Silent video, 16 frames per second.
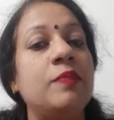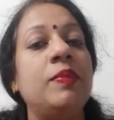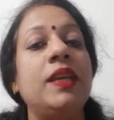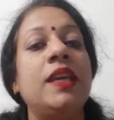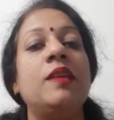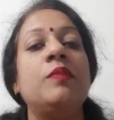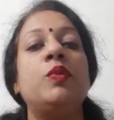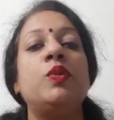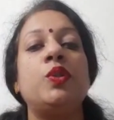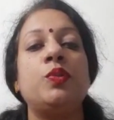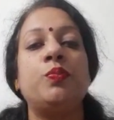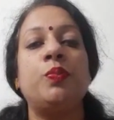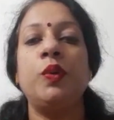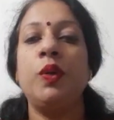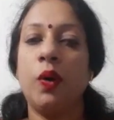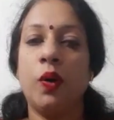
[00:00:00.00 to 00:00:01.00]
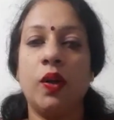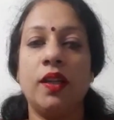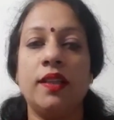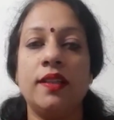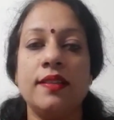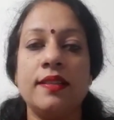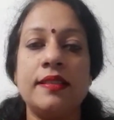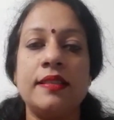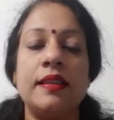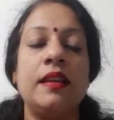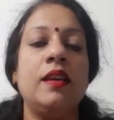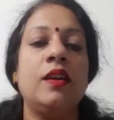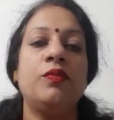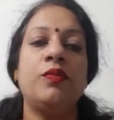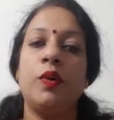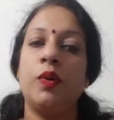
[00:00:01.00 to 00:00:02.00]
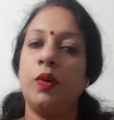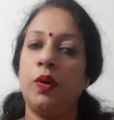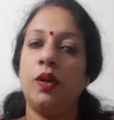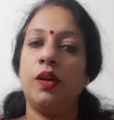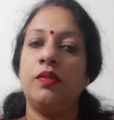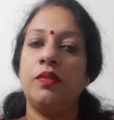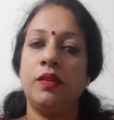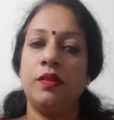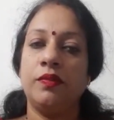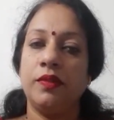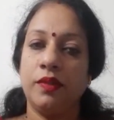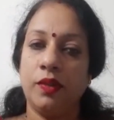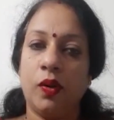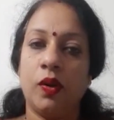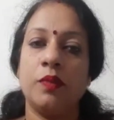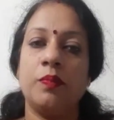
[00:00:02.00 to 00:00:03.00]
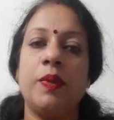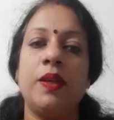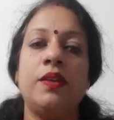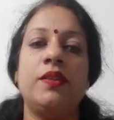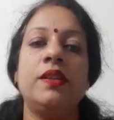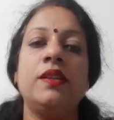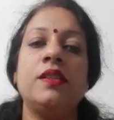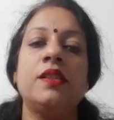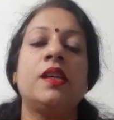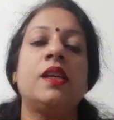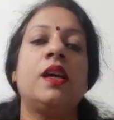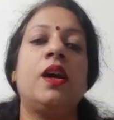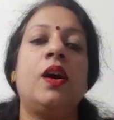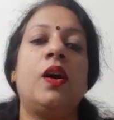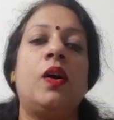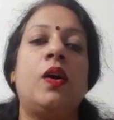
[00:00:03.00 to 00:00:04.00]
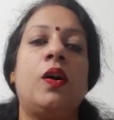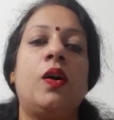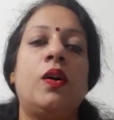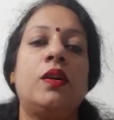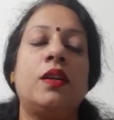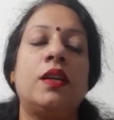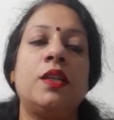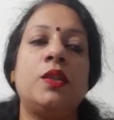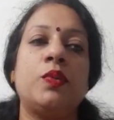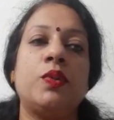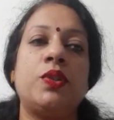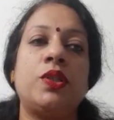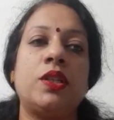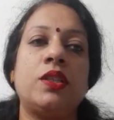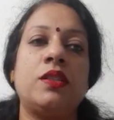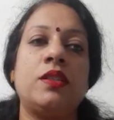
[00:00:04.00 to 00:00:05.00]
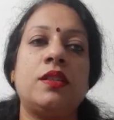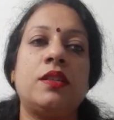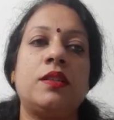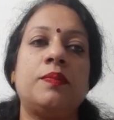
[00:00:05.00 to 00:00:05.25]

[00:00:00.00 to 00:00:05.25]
be able to pull on this for a long period? Or it was just